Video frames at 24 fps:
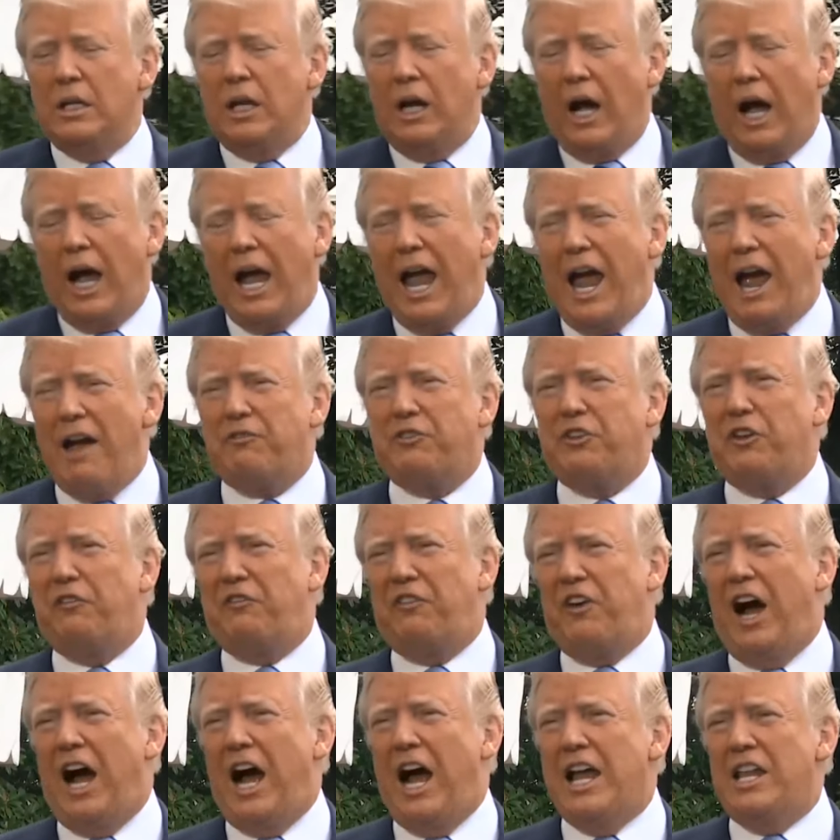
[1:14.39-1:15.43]
I have to
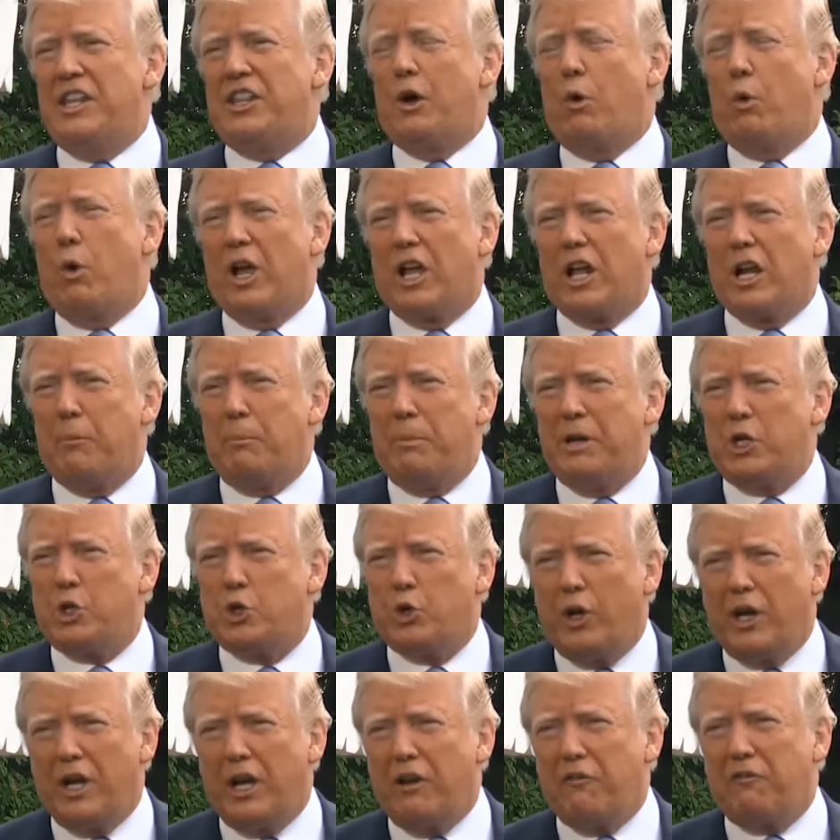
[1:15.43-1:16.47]
find that we're going to be
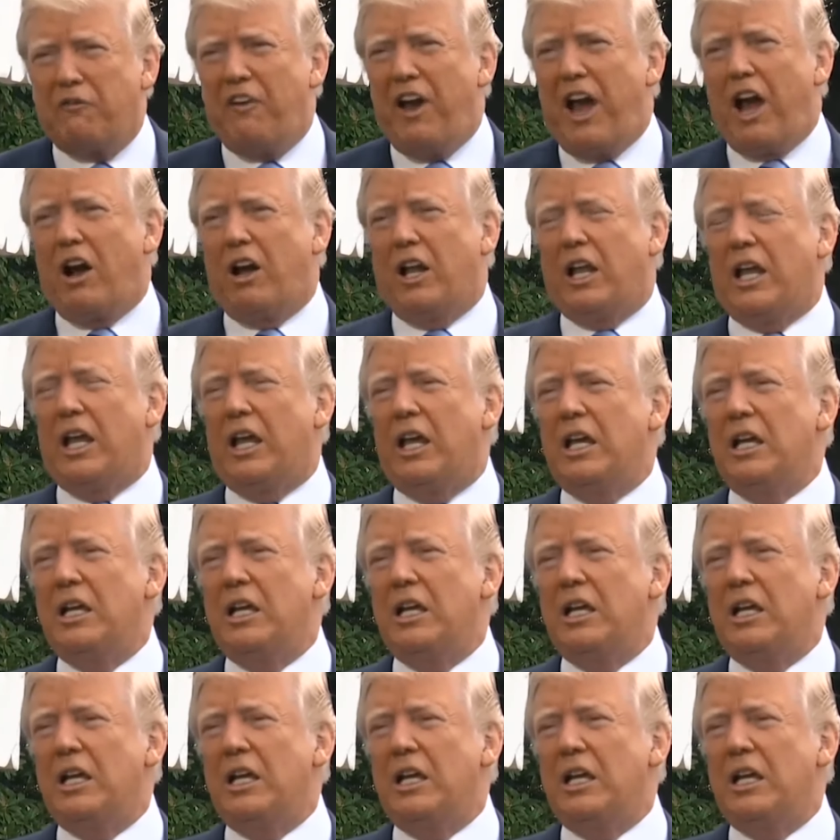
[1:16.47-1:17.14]
treated fairly.